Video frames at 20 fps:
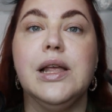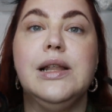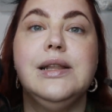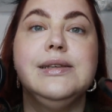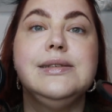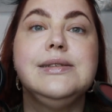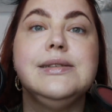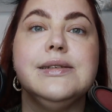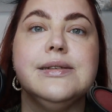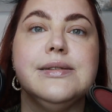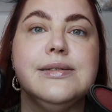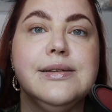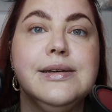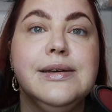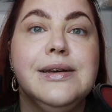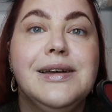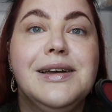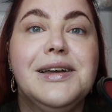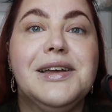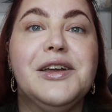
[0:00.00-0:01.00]
listen,
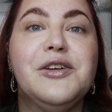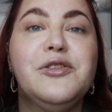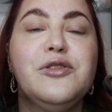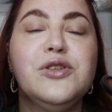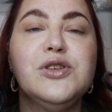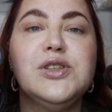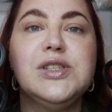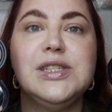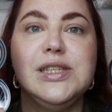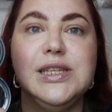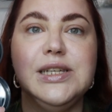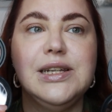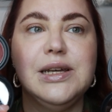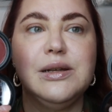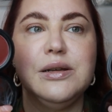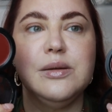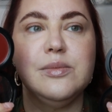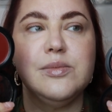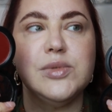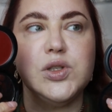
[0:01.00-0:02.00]
if you see
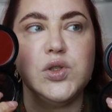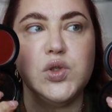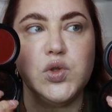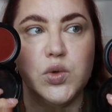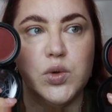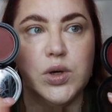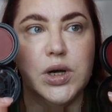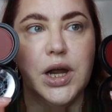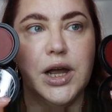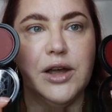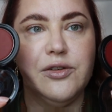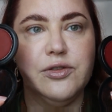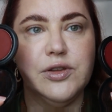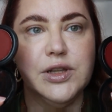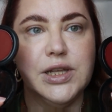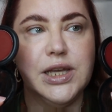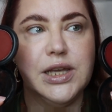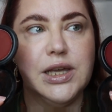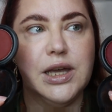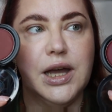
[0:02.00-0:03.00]
them in store, I
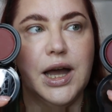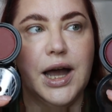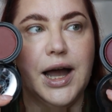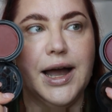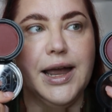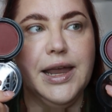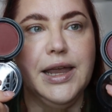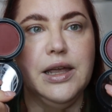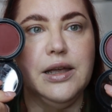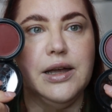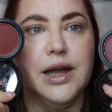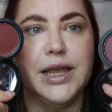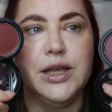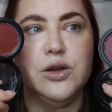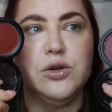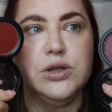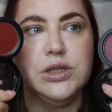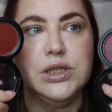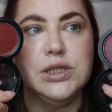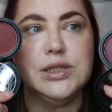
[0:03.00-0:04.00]
feel like I
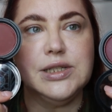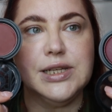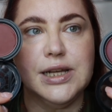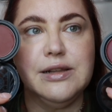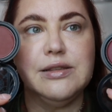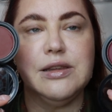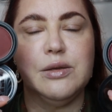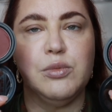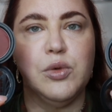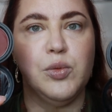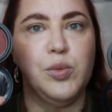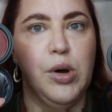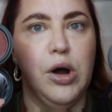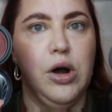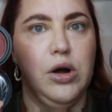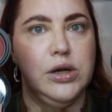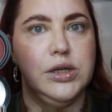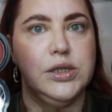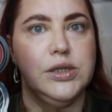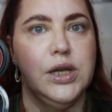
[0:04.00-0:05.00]
couldn't tell them
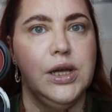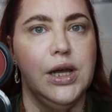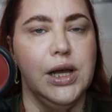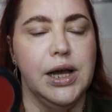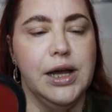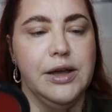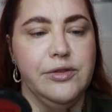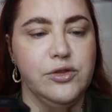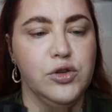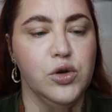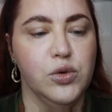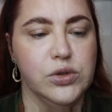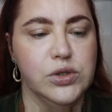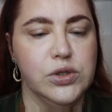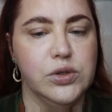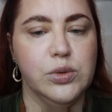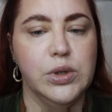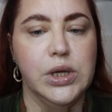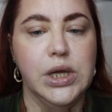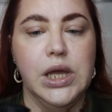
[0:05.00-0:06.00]
apart. I've told
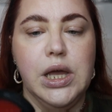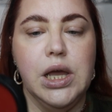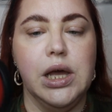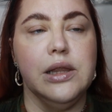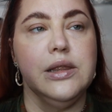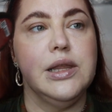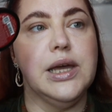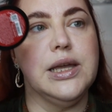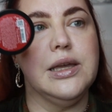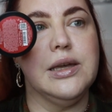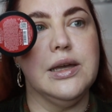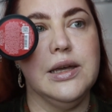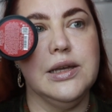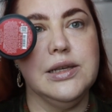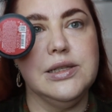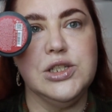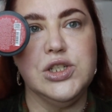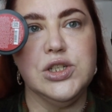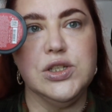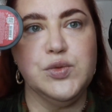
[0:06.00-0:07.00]
you. Like,
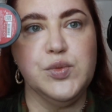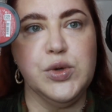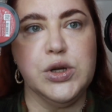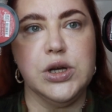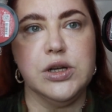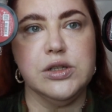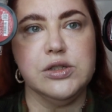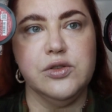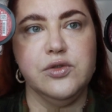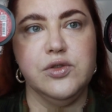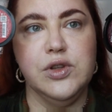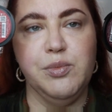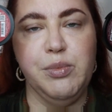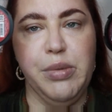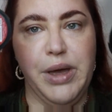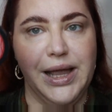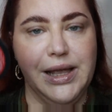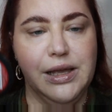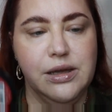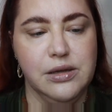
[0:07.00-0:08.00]
it's just because of the
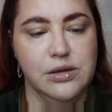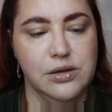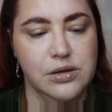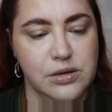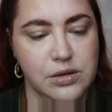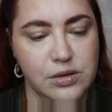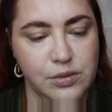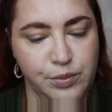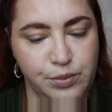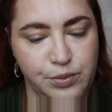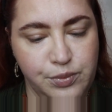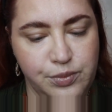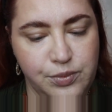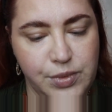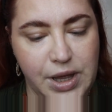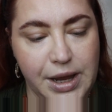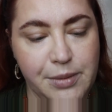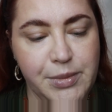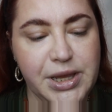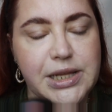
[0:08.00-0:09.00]
back.
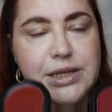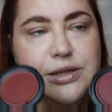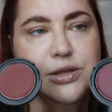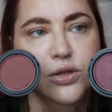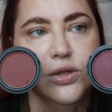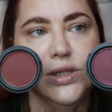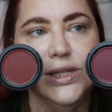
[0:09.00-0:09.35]
I mean, you